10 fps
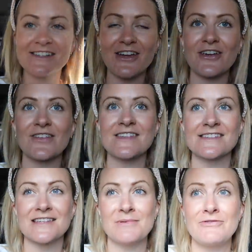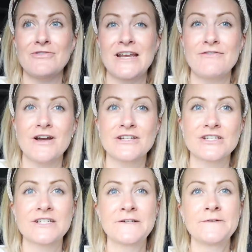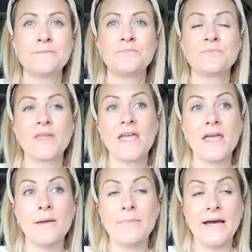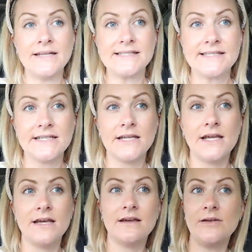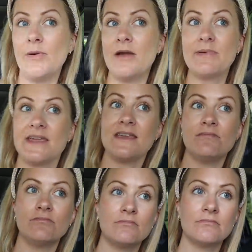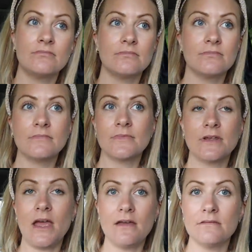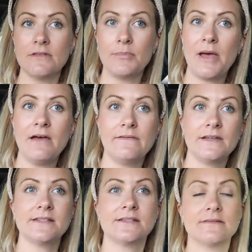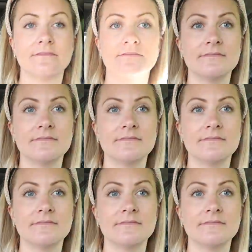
So this is going to be really rushed. But it might be, yeah, the perfect,